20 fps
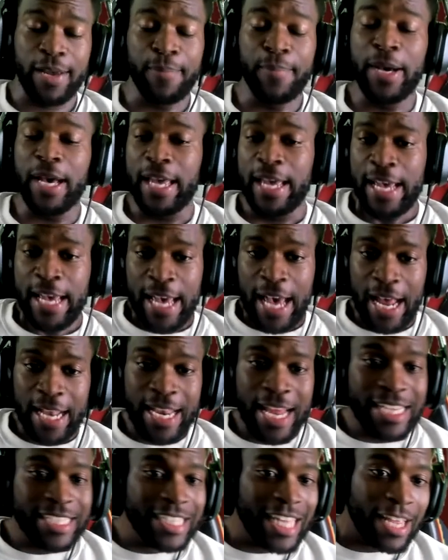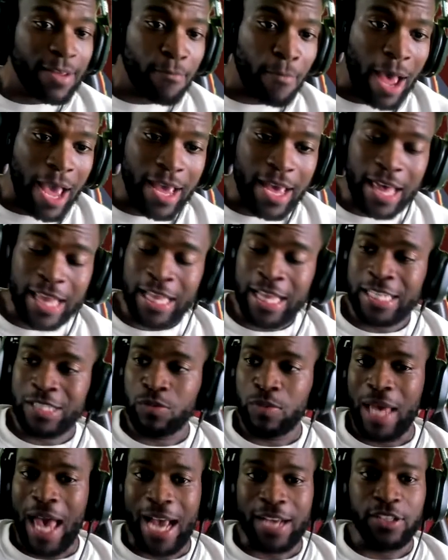But unless
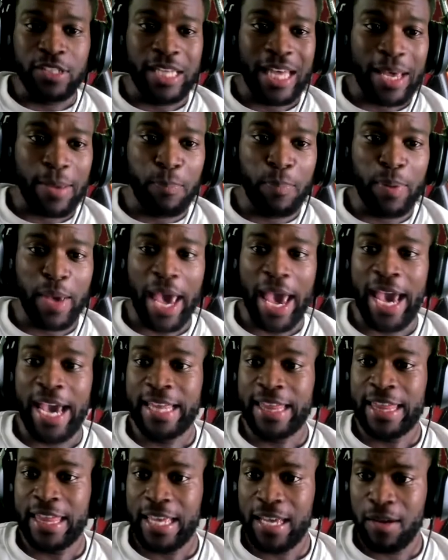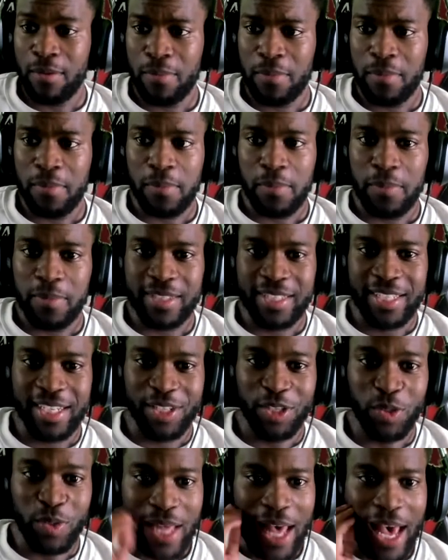we actually, like, paid them to
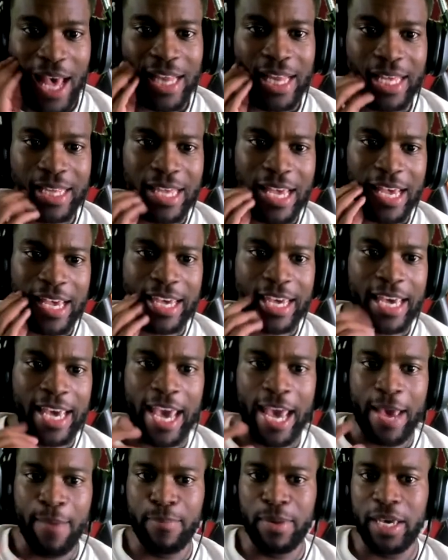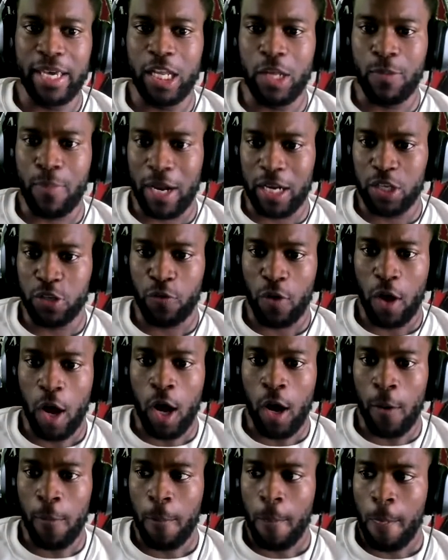do that, like, it can't be anybody's
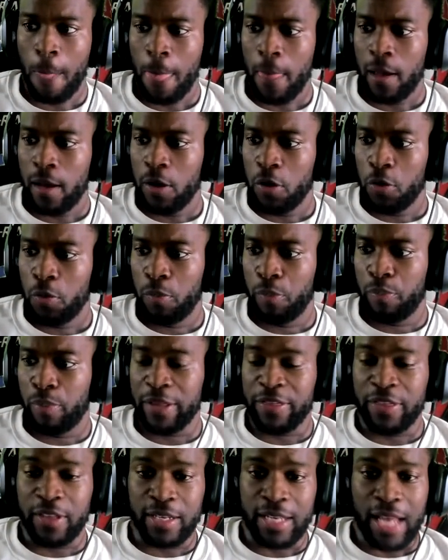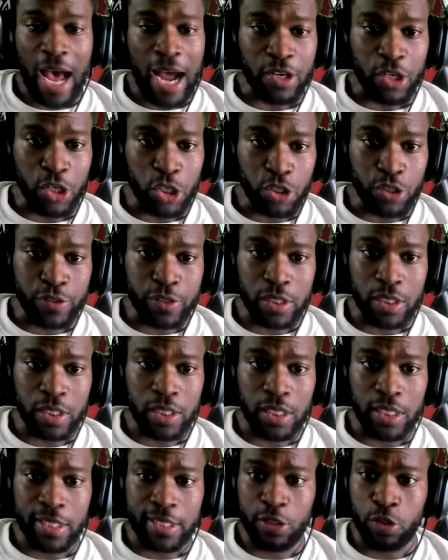fault but the doctors,
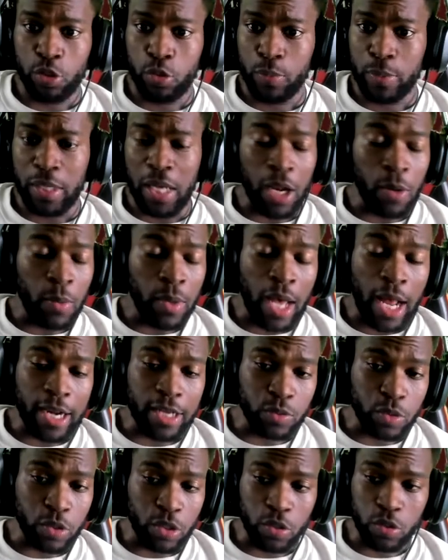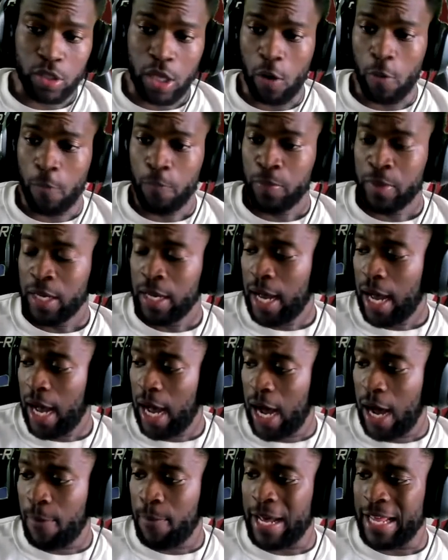to be all the way honest with you. So
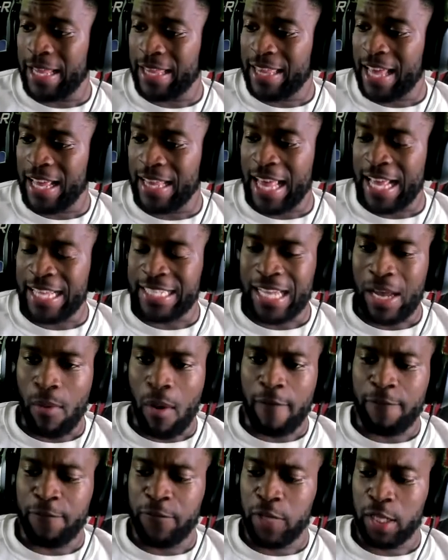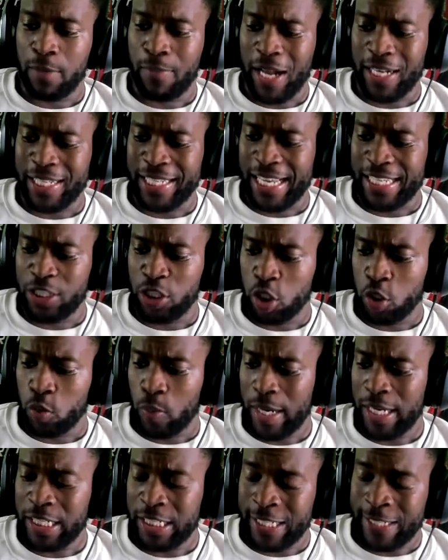that's how I feel about that
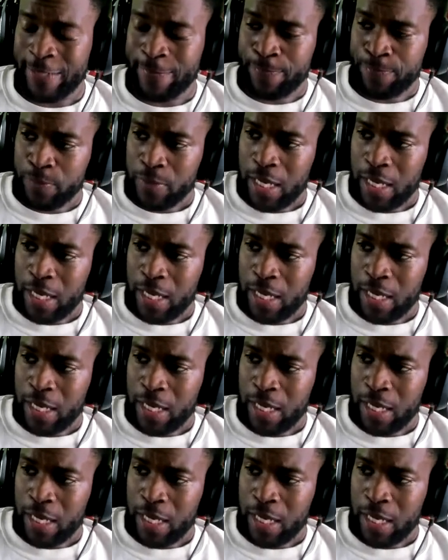situation.